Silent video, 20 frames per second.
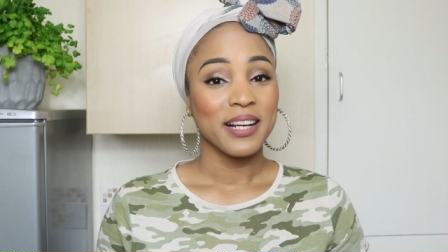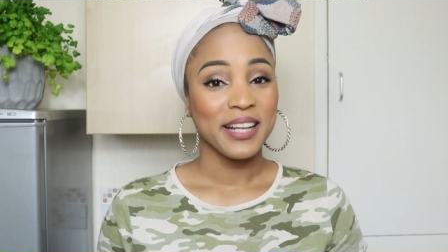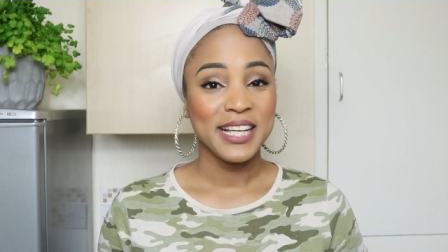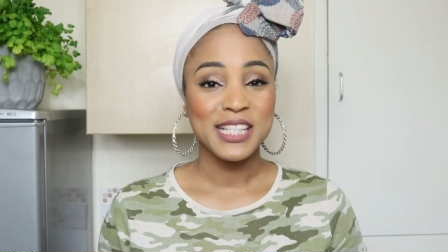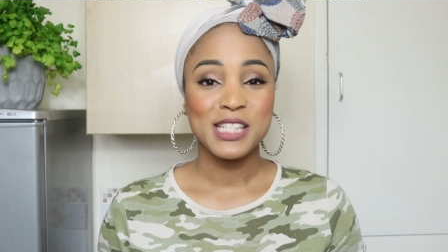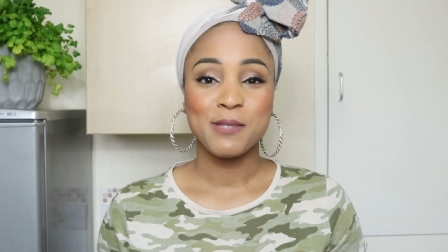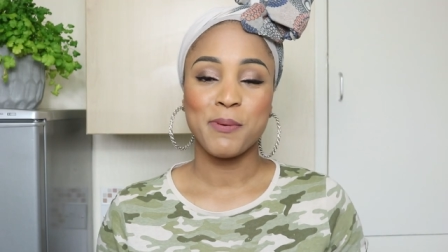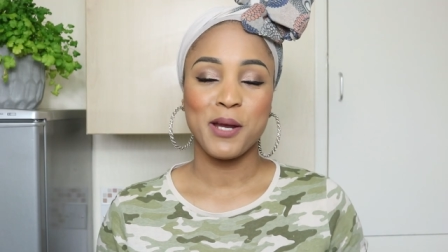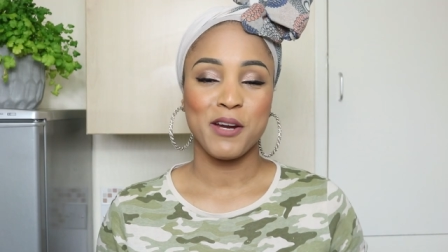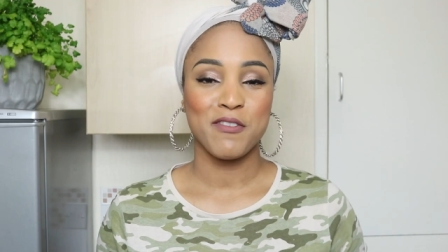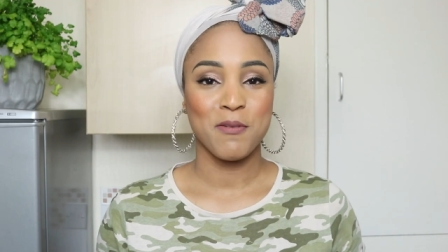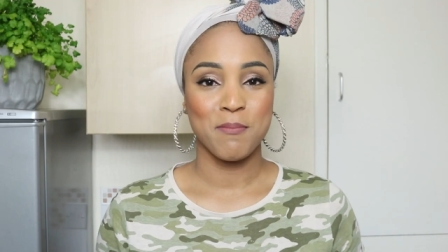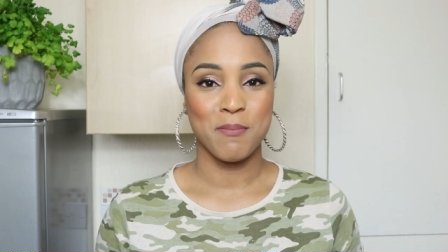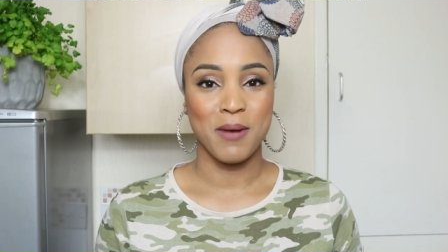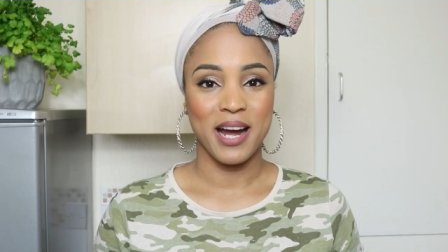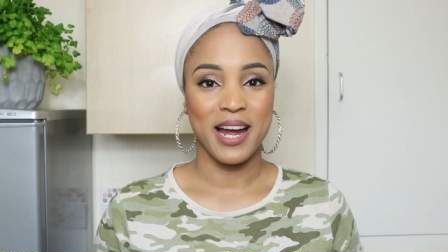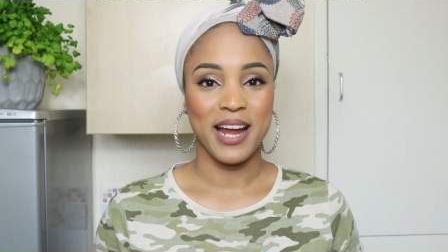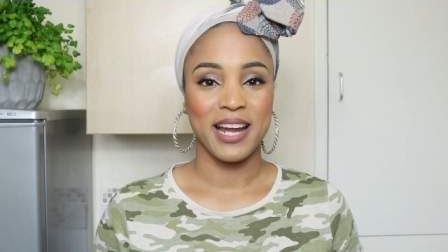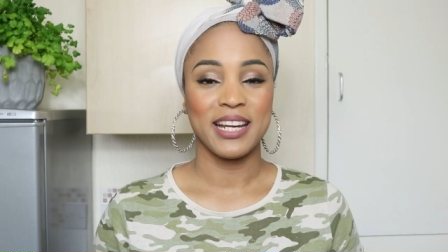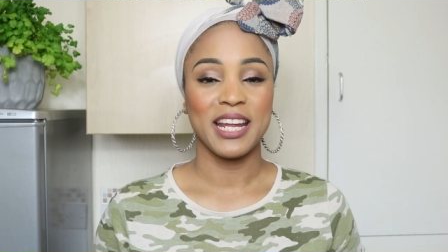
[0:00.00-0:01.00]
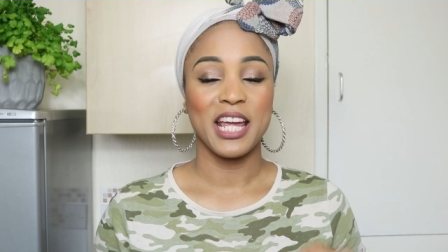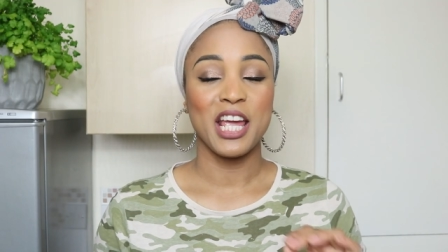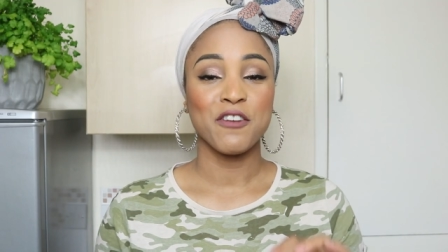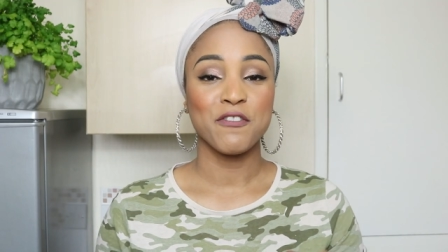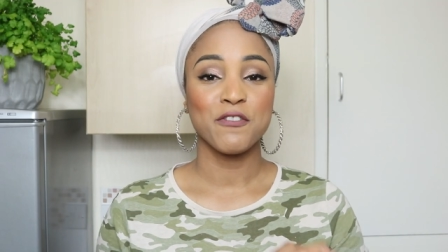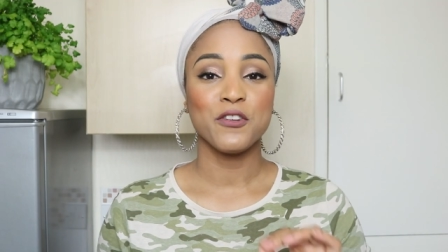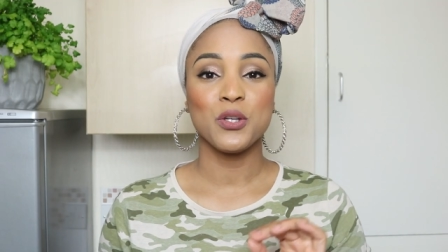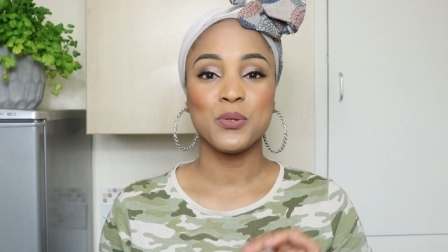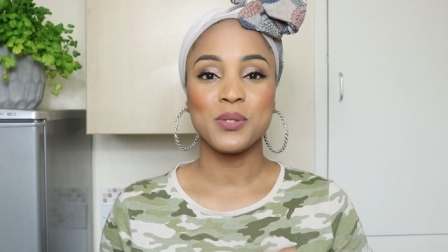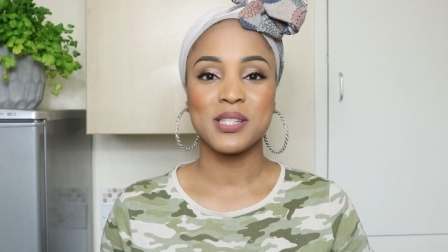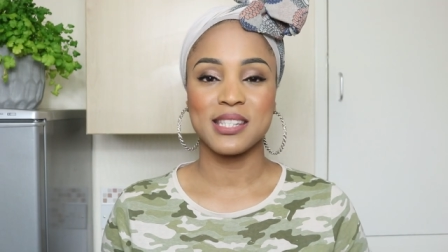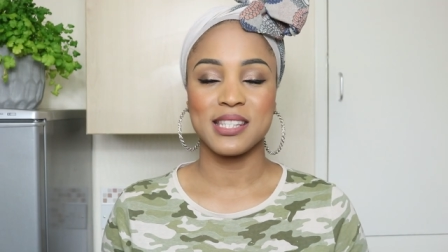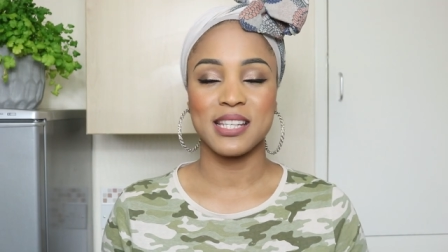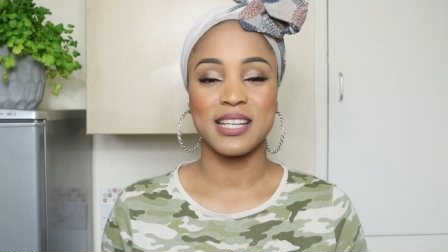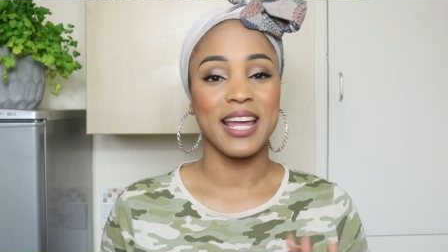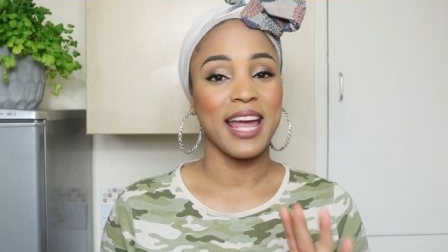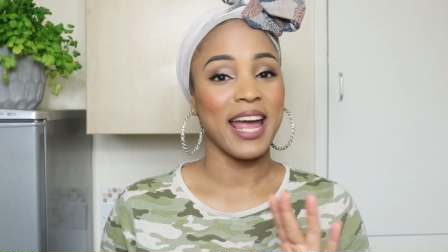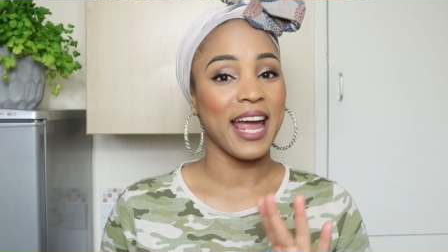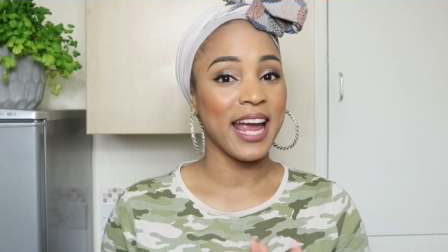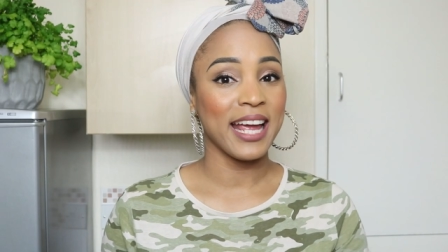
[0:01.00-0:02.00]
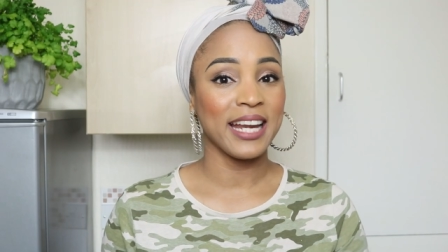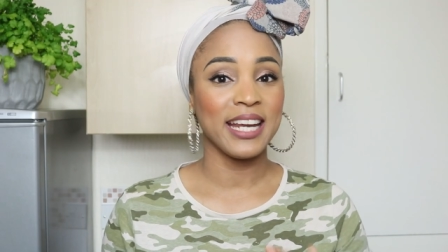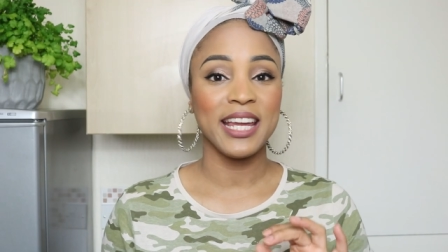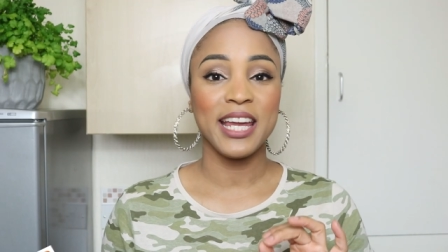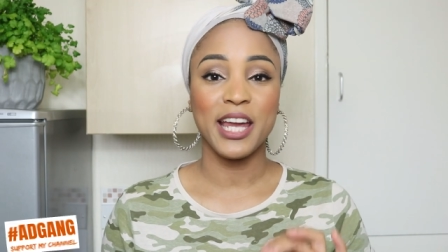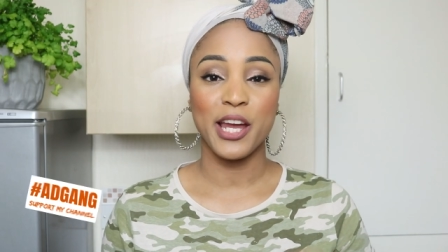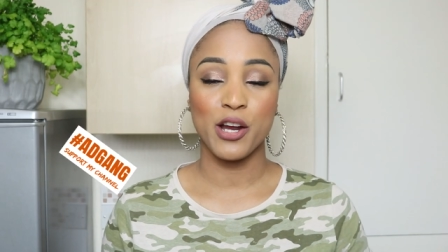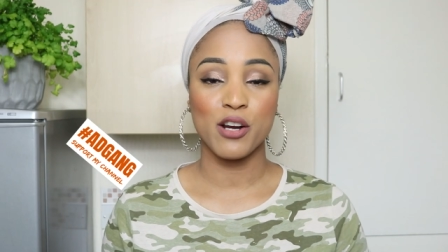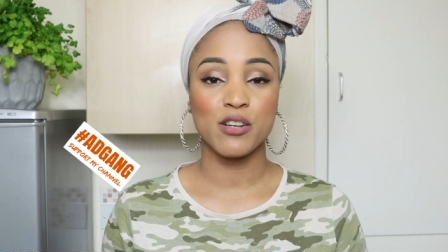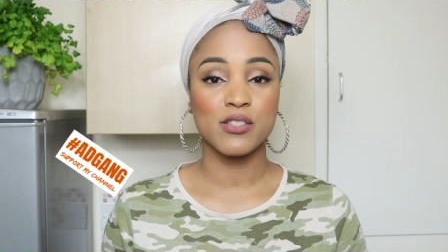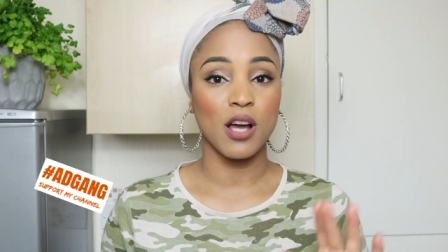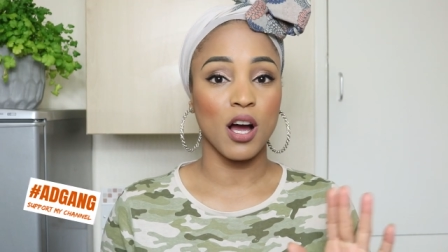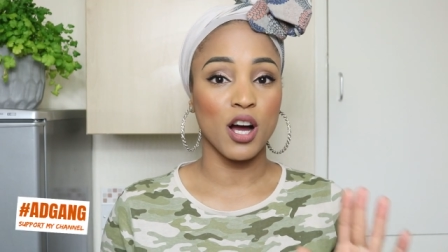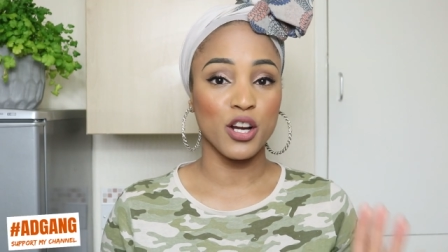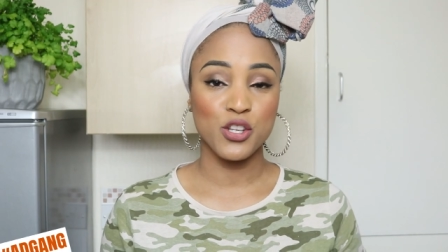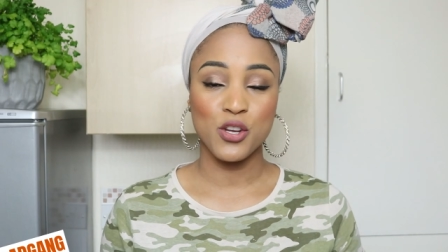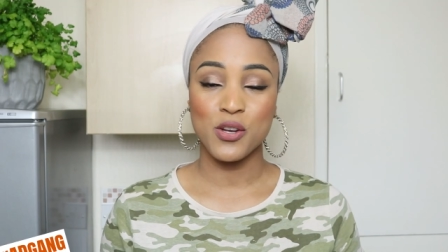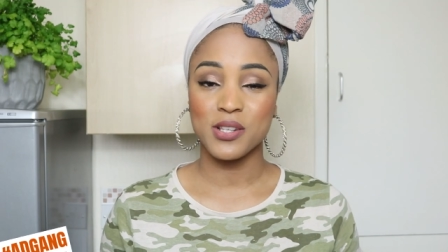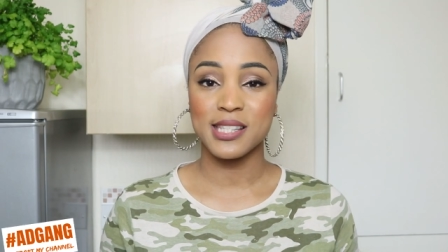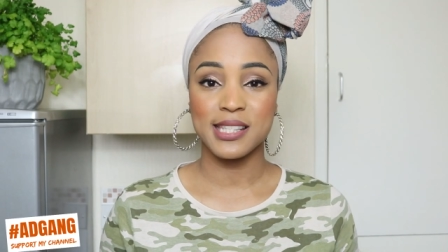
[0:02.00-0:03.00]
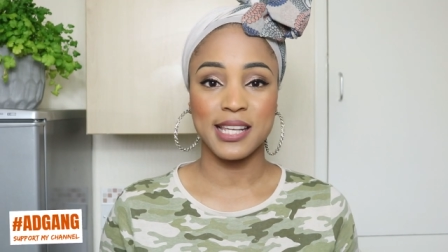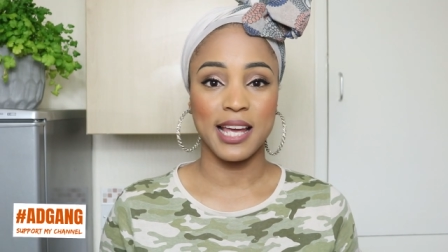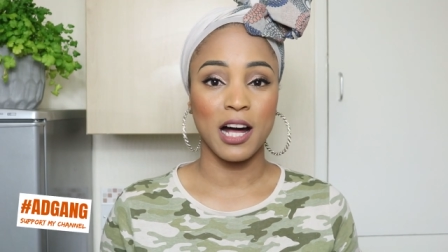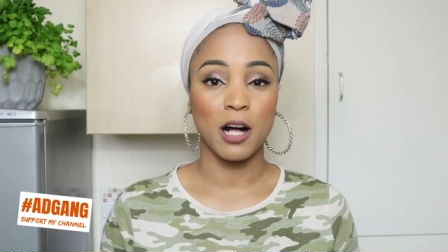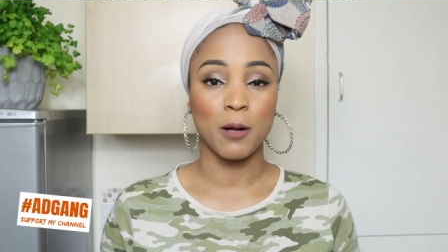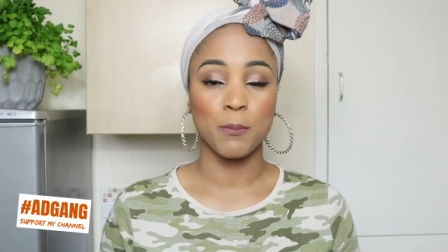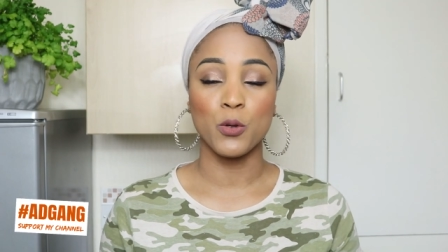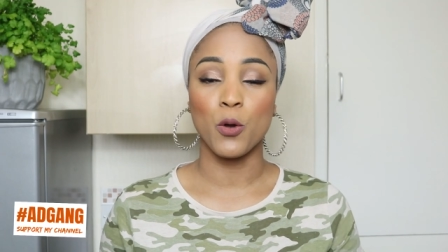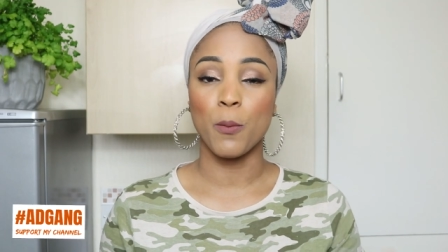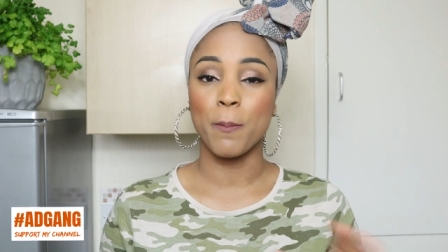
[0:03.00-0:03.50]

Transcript: please bear in mind, if you see any hairs on your scalp,